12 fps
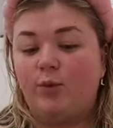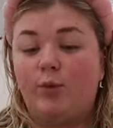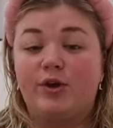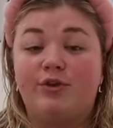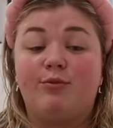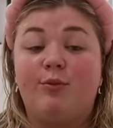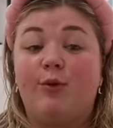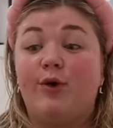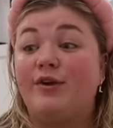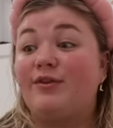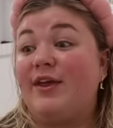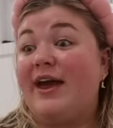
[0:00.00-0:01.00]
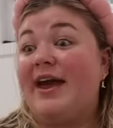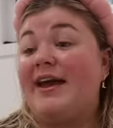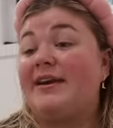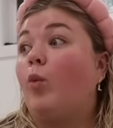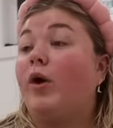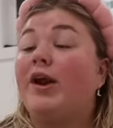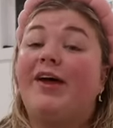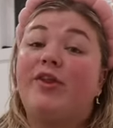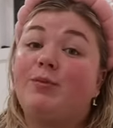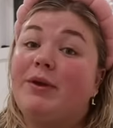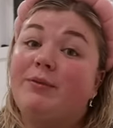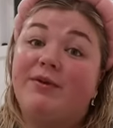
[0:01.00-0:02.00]
worth more than what
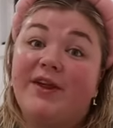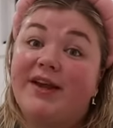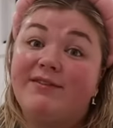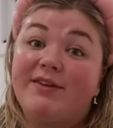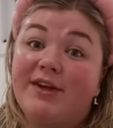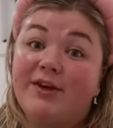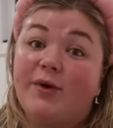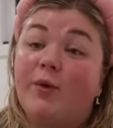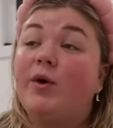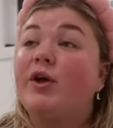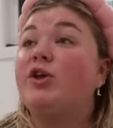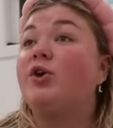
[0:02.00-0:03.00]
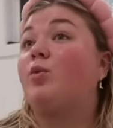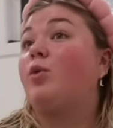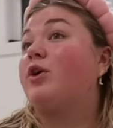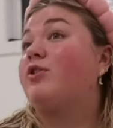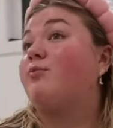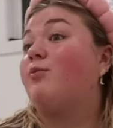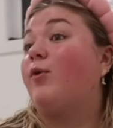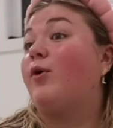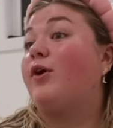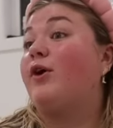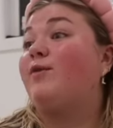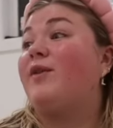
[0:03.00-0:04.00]
other people think of you. You're worth
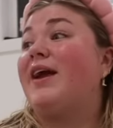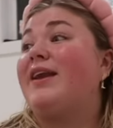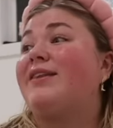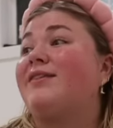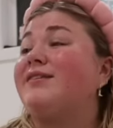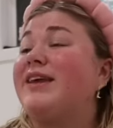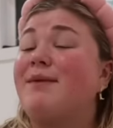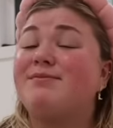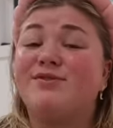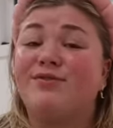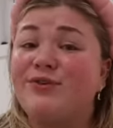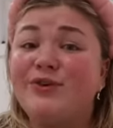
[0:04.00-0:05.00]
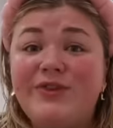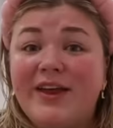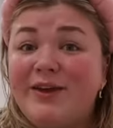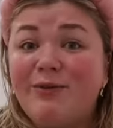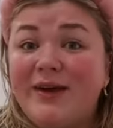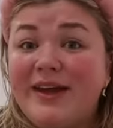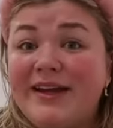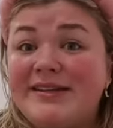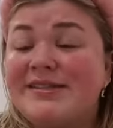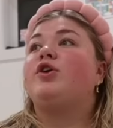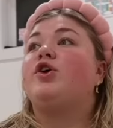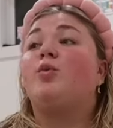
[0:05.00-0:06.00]
more than the types of food that you
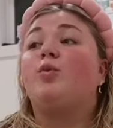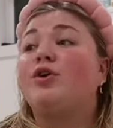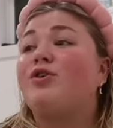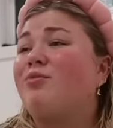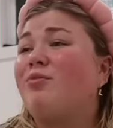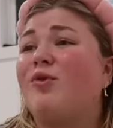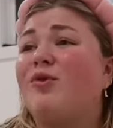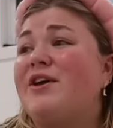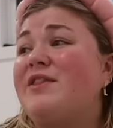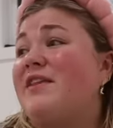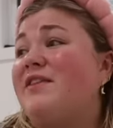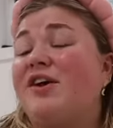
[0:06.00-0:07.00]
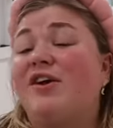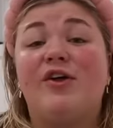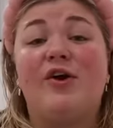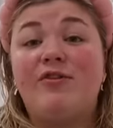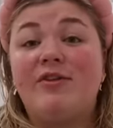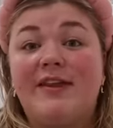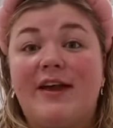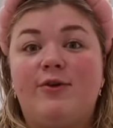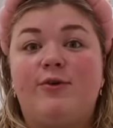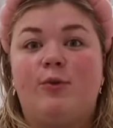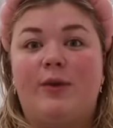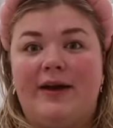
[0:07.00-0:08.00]
eat. You're worth more than the clothing that
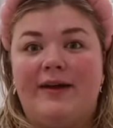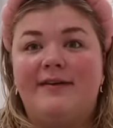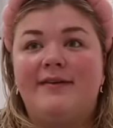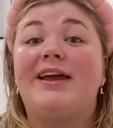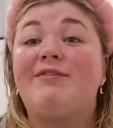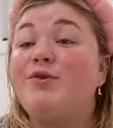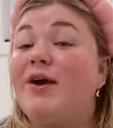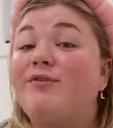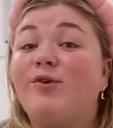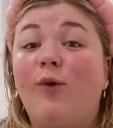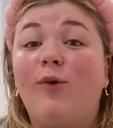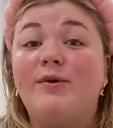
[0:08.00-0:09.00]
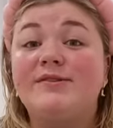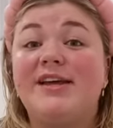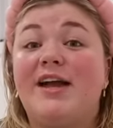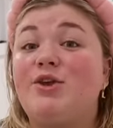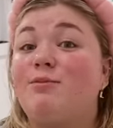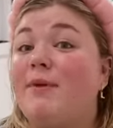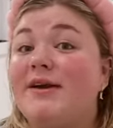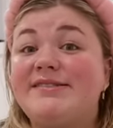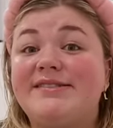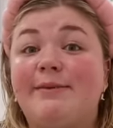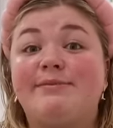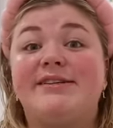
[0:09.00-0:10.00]
you wear. If you have goals and you
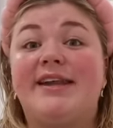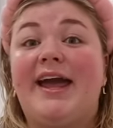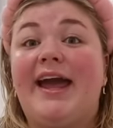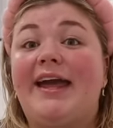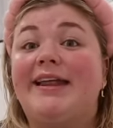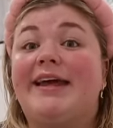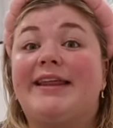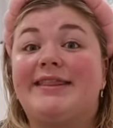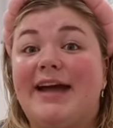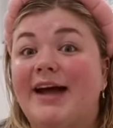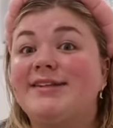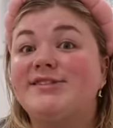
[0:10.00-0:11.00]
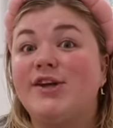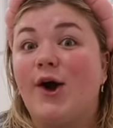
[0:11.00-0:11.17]
messed up today, like that's